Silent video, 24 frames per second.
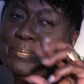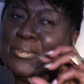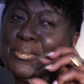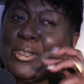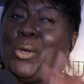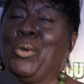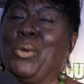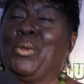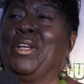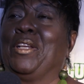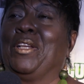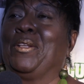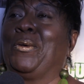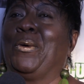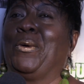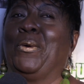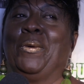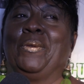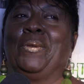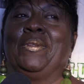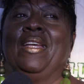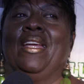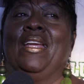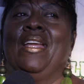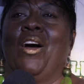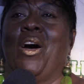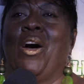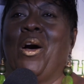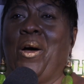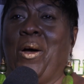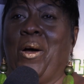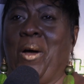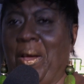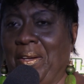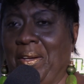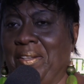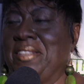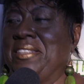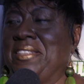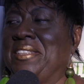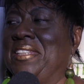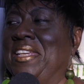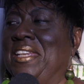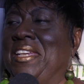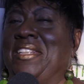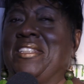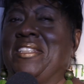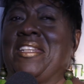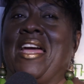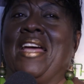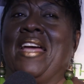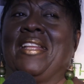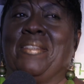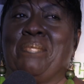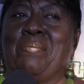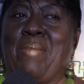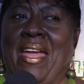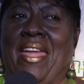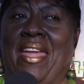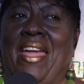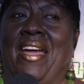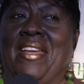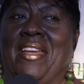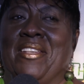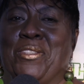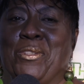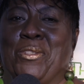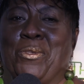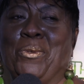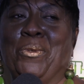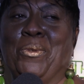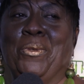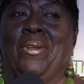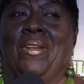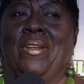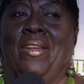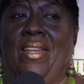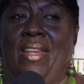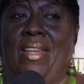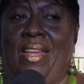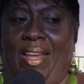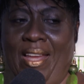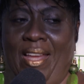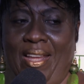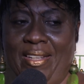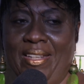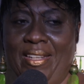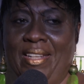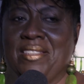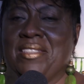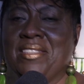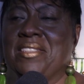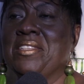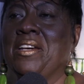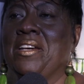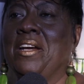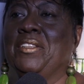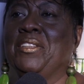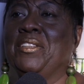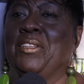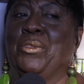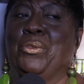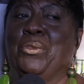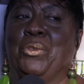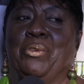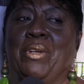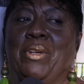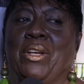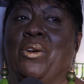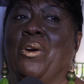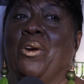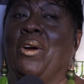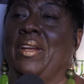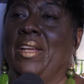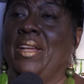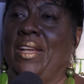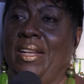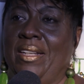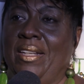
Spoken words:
quote unquote, on the stage at my high school and then started doing recording.